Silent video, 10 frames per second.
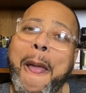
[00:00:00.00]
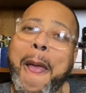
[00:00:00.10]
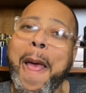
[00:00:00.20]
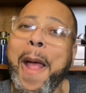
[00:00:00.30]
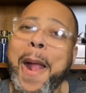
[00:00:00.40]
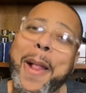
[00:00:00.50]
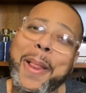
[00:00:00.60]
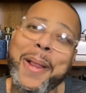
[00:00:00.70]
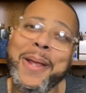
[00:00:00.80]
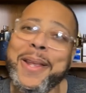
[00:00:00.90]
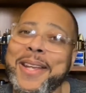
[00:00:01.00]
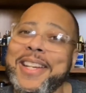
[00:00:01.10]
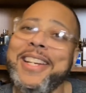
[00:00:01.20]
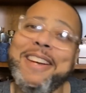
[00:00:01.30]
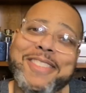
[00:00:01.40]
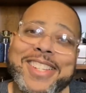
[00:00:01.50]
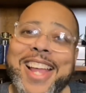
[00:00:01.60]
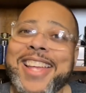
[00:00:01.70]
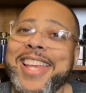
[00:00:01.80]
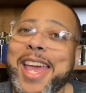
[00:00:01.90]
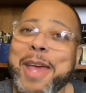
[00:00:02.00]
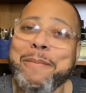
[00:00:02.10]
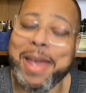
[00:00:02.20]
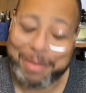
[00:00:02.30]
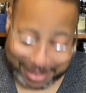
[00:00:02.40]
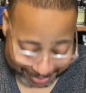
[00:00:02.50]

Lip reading: And I was like, yeah, baby.